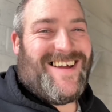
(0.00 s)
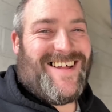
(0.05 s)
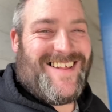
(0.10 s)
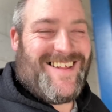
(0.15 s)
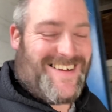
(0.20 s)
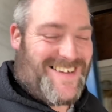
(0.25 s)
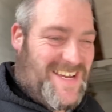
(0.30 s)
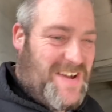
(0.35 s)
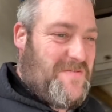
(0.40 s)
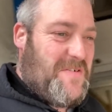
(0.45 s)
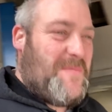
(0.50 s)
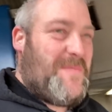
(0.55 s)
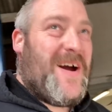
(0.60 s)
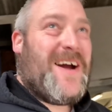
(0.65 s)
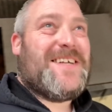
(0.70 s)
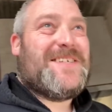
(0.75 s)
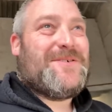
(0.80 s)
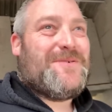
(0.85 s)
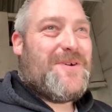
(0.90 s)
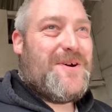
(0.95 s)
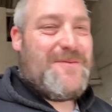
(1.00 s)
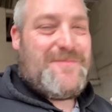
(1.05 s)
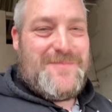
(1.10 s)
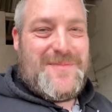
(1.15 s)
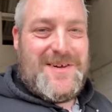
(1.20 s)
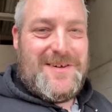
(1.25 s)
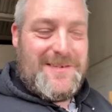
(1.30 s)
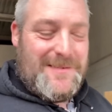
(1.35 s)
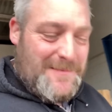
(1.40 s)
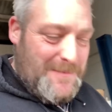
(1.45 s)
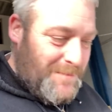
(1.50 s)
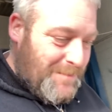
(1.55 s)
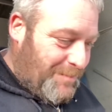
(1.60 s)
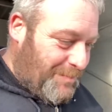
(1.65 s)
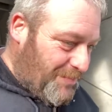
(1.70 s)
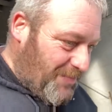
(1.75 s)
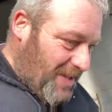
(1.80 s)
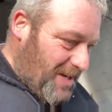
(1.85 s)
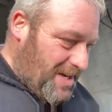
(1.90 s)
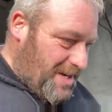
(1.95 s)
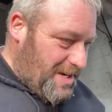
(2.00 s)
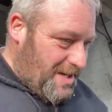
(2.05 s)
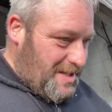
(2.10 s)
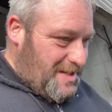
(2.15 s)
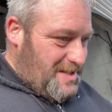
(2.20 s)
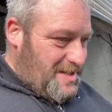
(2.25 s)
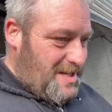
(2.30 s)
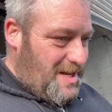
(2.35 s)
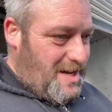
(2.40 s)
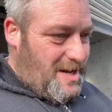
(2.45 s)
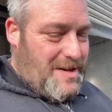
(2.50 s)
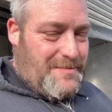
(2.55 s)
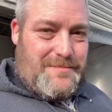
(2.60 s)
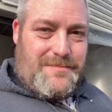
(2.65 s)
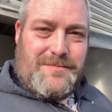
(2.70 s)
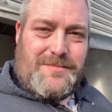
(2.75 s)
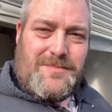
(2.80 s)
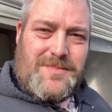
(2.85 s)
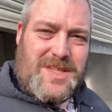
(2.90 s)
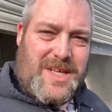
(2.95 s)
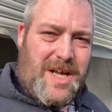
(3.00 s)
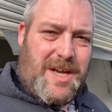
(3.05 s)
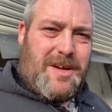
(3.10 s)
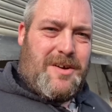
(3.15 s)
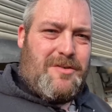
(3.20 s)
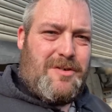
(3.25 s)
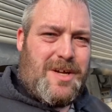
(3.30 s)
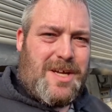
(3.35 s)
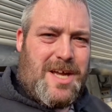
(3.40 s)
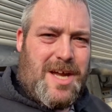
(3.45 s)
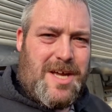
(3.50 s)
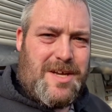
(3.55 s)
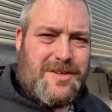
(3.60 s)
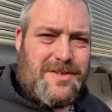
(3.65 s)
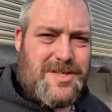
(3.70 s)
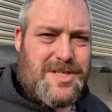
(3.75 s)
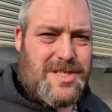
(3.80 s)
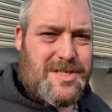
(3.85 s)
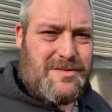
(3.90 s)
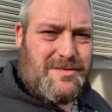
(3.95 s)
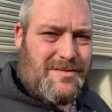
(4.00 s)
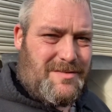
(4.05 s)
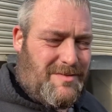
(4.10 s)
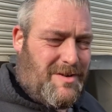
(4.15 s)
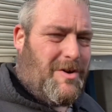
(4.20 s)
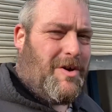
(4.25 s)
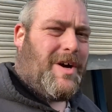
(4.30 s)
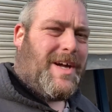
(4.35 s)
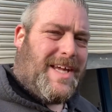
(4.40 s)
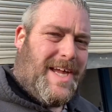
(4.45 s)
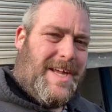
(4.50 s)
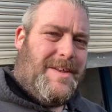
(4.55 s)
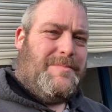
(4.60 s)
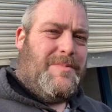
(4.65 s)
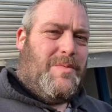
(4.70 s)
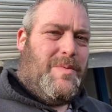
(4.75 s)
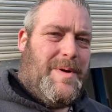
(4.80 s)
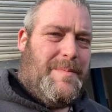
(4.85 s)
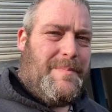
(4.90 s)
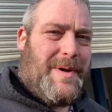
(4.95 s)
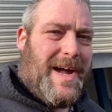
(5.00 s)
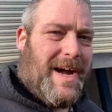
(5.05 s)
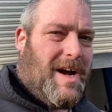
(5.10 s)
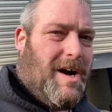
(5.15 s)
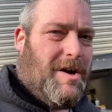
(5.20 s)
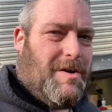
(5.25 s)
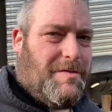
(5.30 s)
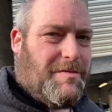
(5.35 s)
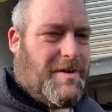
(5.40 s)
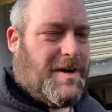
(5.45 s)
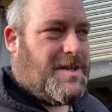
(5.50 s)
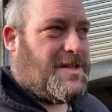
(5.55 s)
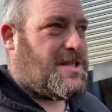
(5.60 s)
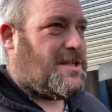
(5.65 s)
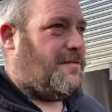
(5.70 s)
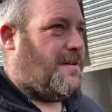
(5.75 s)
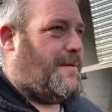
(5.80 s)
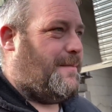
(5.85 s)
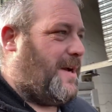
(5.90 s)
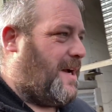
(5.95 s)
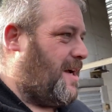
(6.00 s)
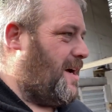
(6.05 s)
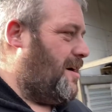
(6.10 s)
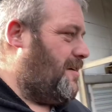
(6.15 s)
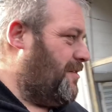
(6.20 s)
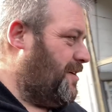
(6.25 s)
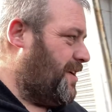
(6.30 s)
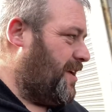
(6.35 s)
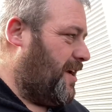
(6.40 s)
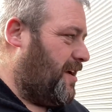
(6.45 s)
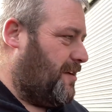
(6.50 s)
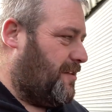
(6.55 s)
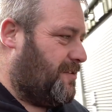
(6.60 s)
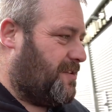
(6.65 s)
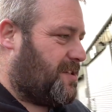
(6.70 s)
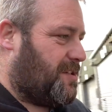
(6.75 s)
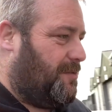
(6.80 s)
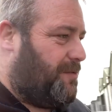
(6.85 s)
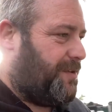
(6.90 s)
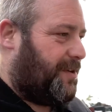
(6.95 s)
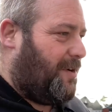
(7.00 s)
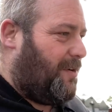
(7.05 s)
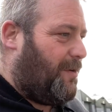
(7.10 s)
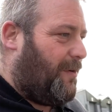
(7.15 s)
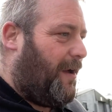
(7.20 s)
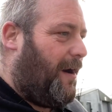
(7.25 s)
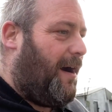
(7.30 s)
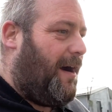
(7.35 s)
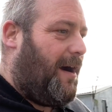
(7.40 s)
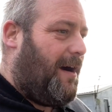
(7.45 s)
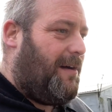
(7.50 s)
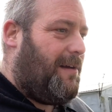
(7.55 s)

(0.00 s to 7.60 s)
I give it back to him. And he's done it all again, and well, not again, but went back over it and ceramic coated it and sorted it all out.